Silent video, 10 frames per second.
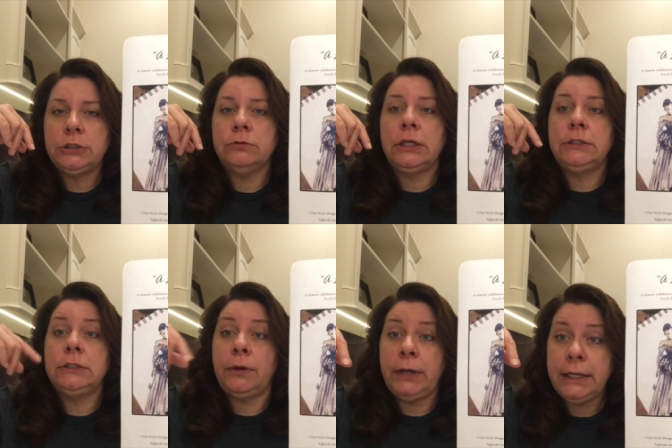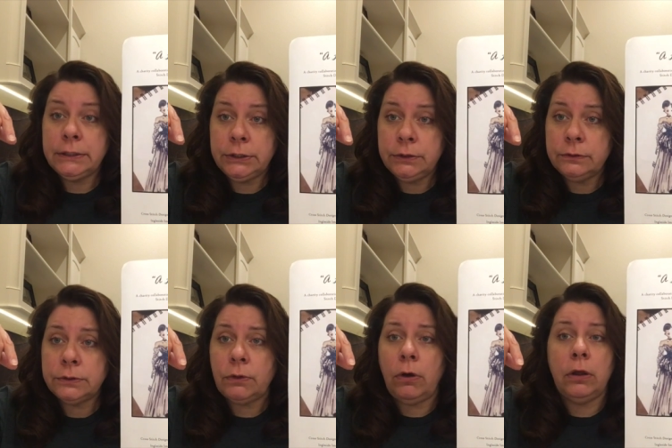you can donate to
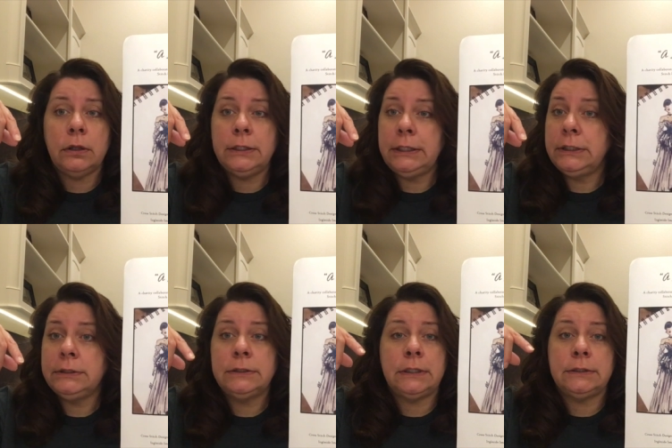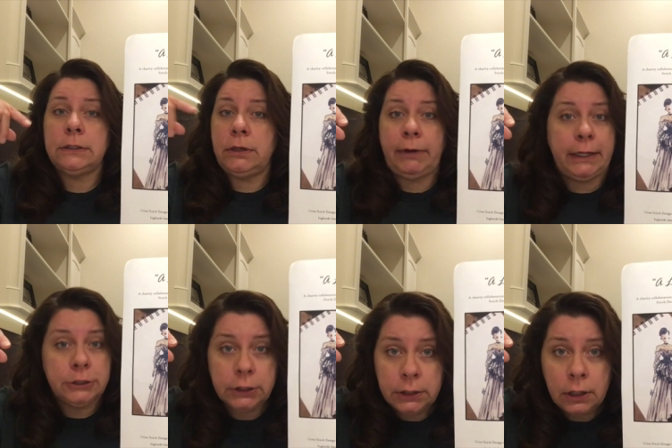so all it needs is a
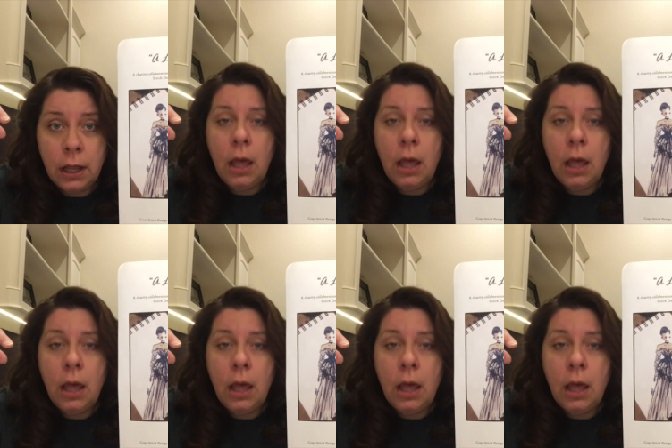donation